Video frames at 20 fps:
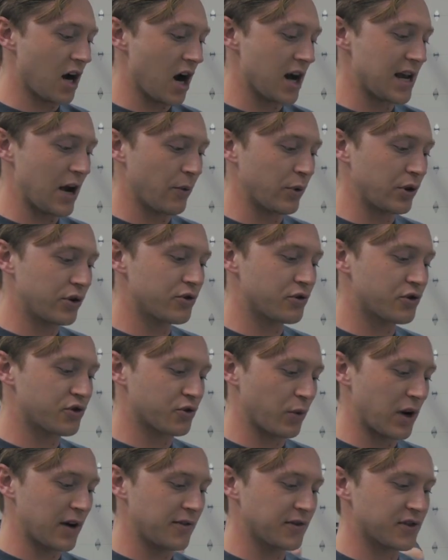we do
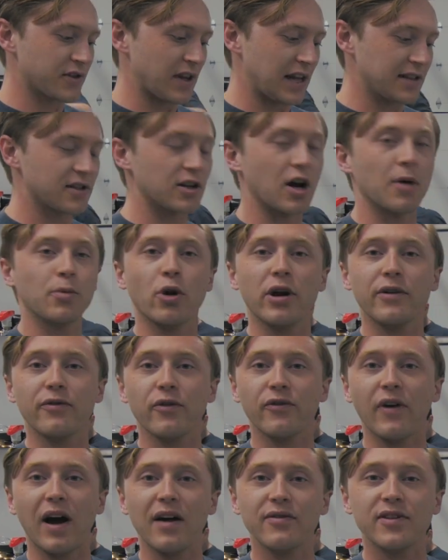Swifts. That's an upgrade
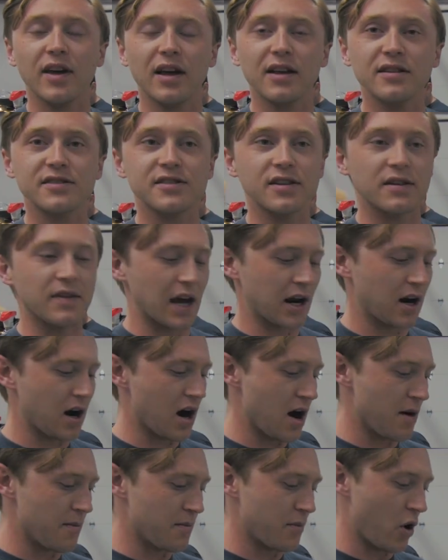for 510s, and they
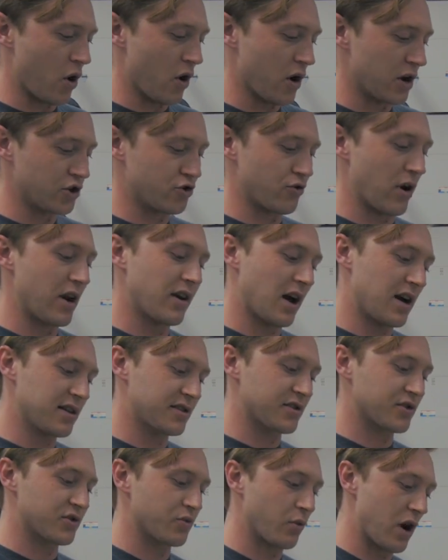come on
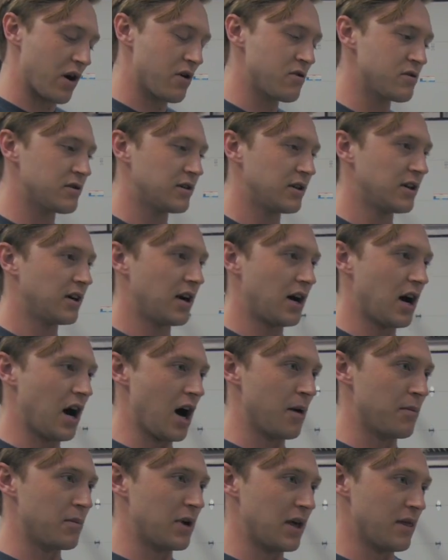dreadmounts as well.
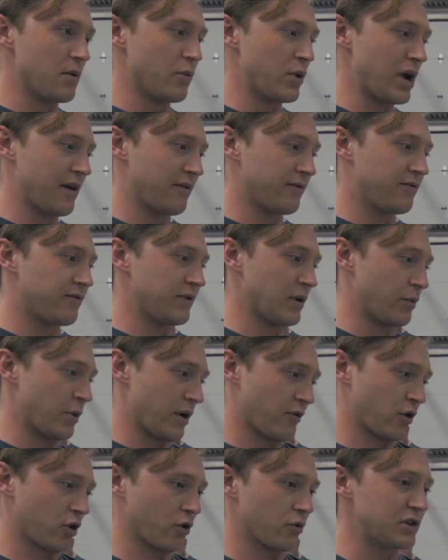And then we have
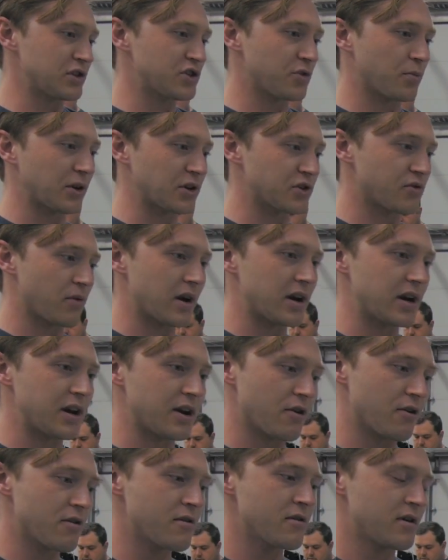our green springs right
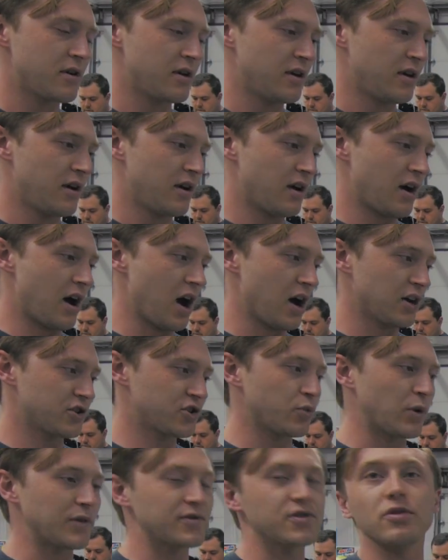here.
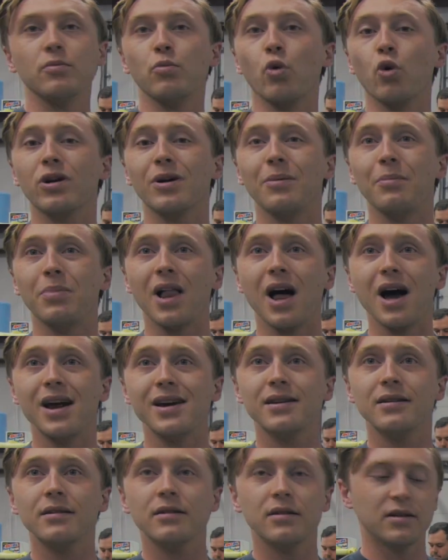Swifts are more
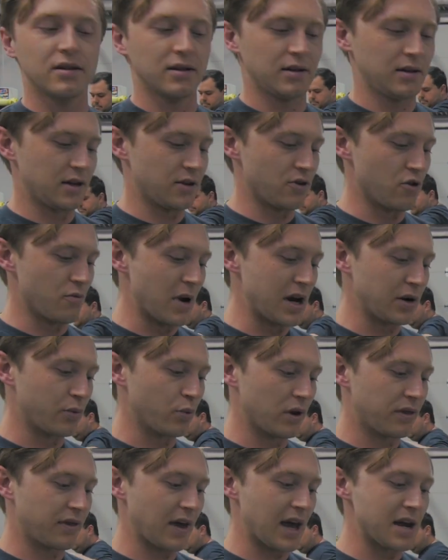compliant. They're made
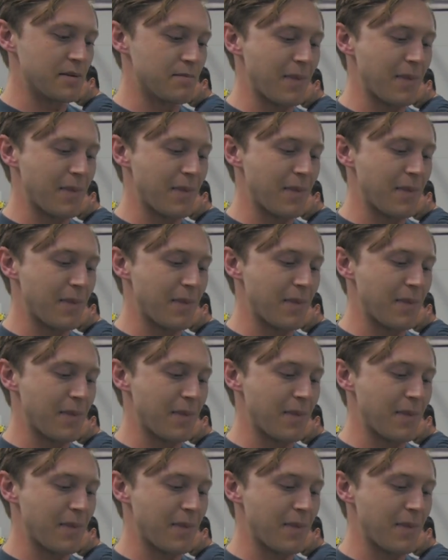with a